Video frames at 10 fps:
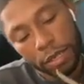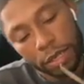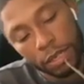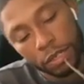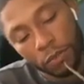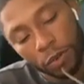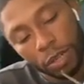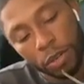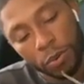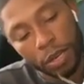is a really
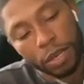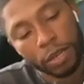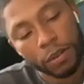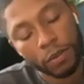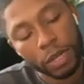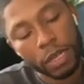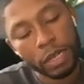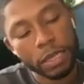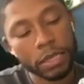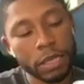quick, really
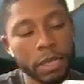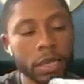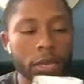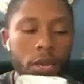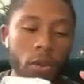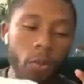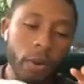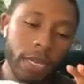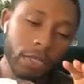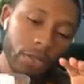easy
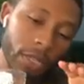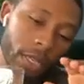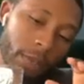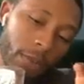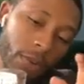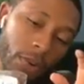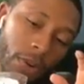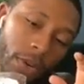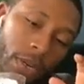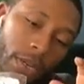way to keep
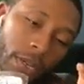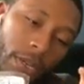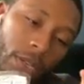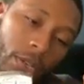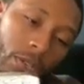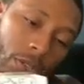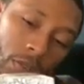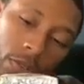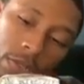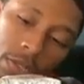your
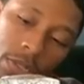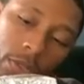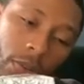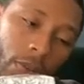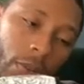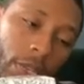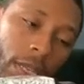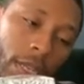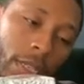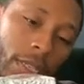students, your
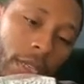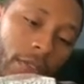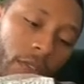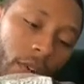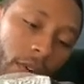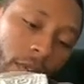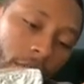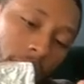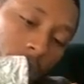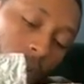kids involved,
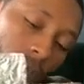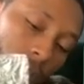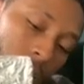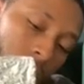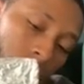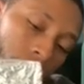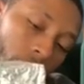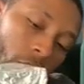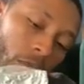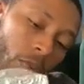and hopefully
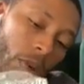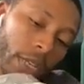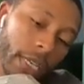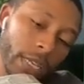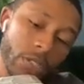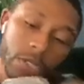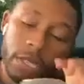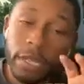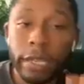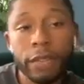really interested
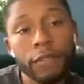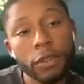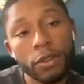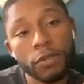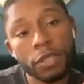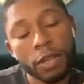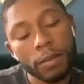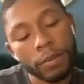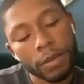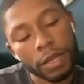in the field of STEM,
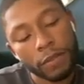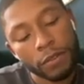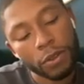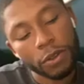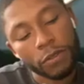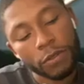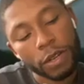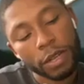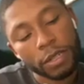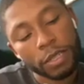in the field of
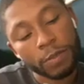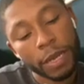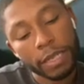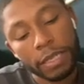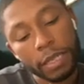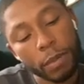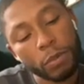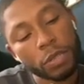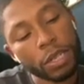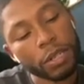space in
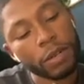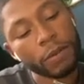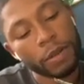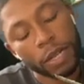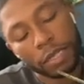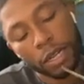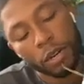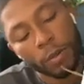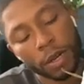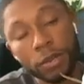particular. Like I said, I hope
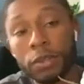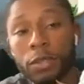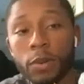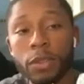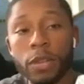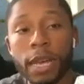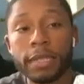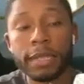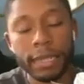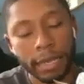I can do this with you guys
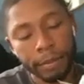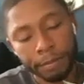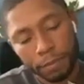again